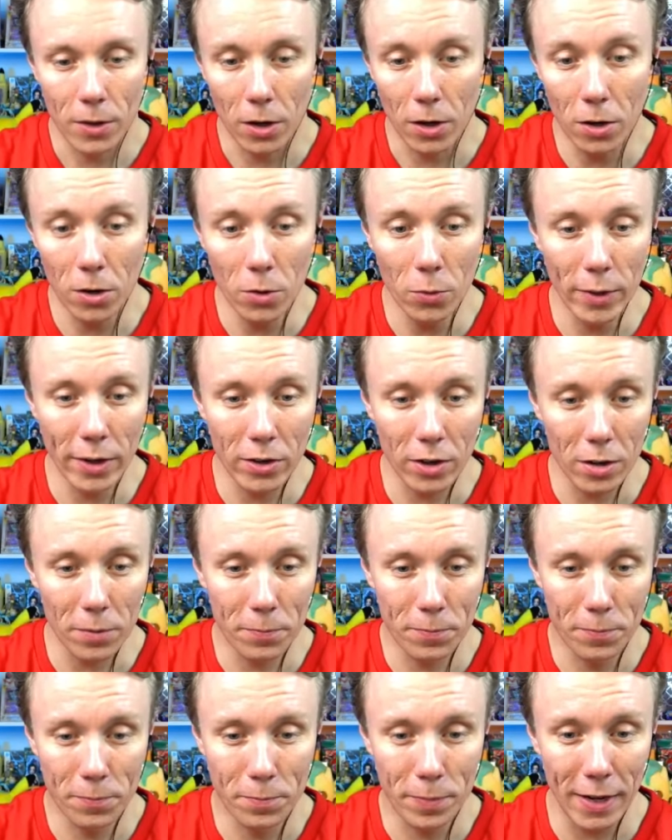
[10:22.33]
Oh, we got
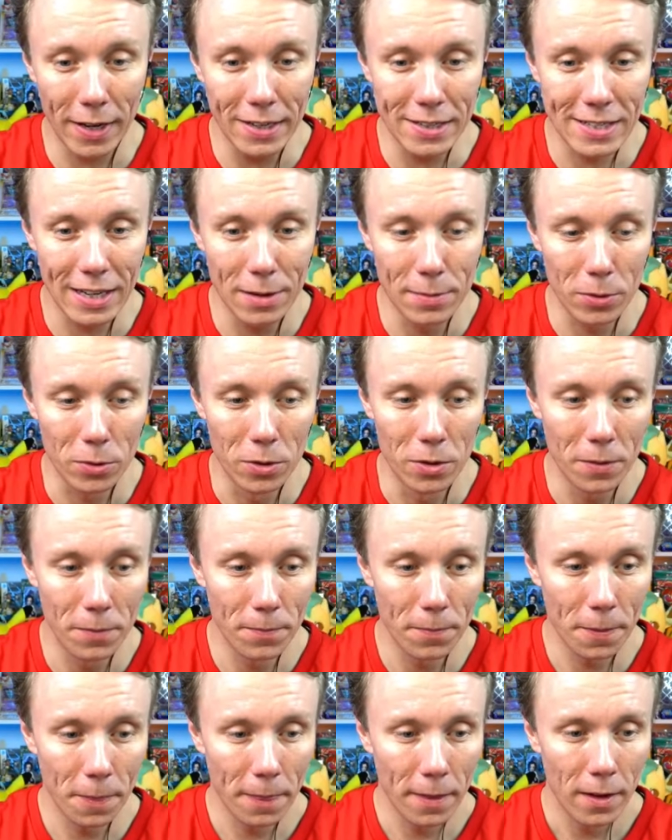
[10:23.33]
a playtable.
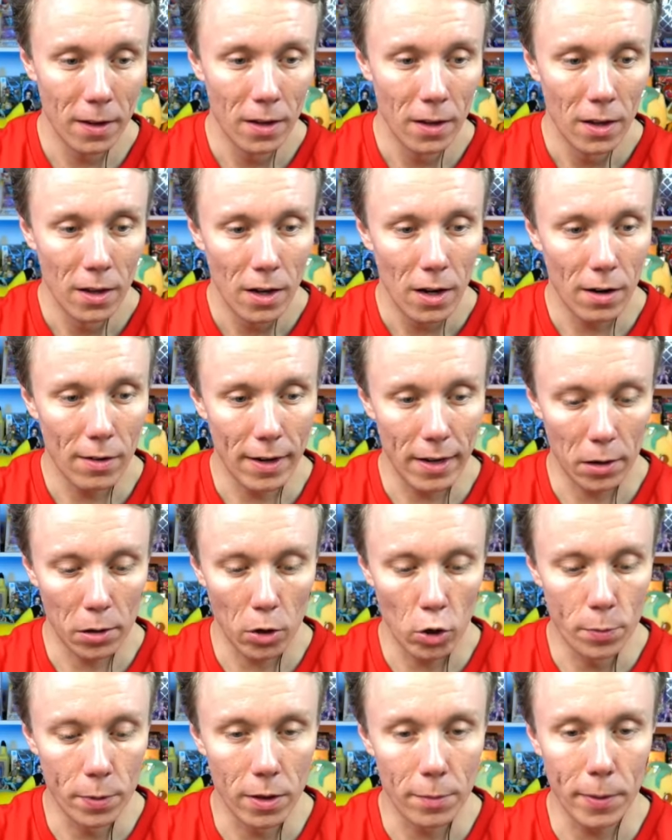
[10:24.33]
All right, let's
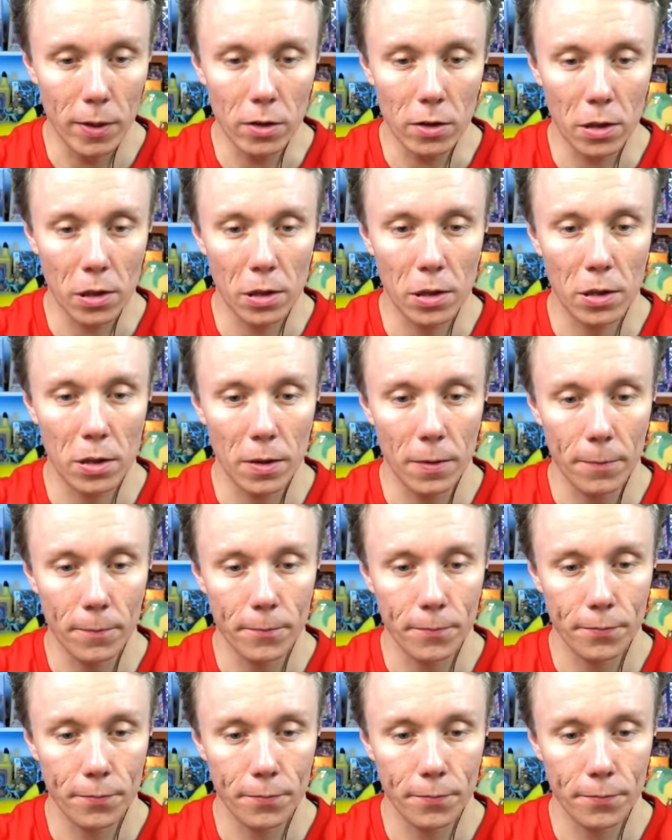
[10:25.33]
open the box.